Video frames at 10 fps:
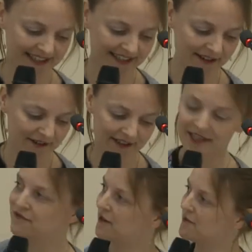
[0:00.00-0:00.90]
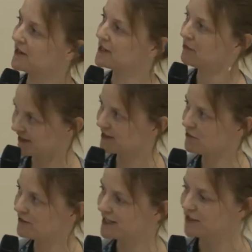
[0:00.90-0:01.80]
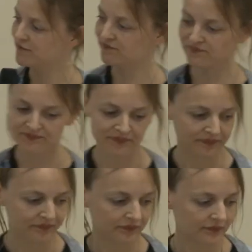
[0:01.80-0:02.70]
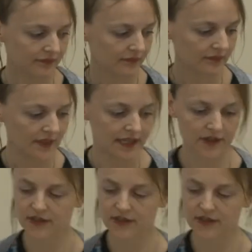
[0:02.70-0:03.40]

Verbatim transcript: So, thank you very much, Professor. Over to you.